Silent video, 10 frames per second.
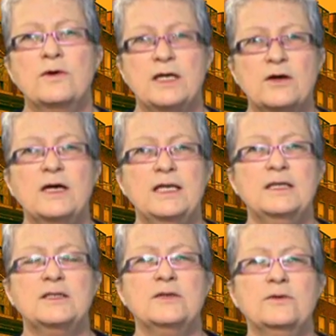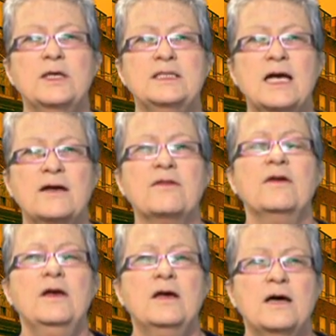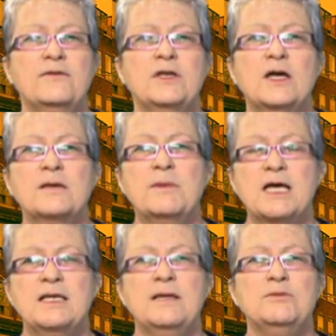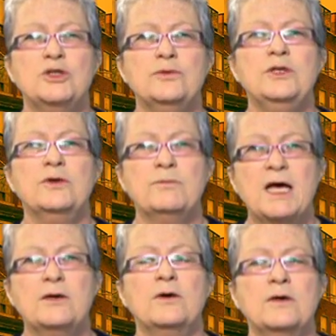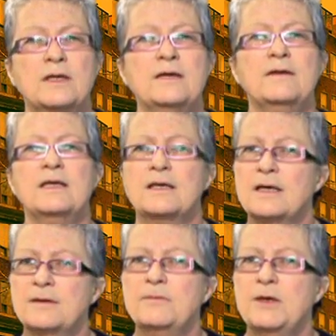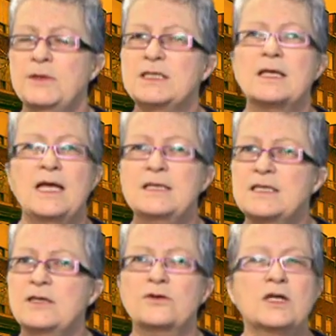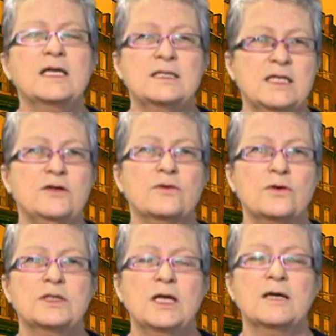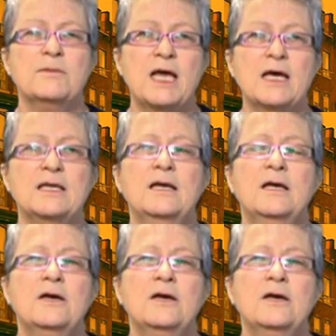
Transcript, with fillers: going on into a death of a young man named Junior Manon, I think uh, maybe 18 or 19 year old young man,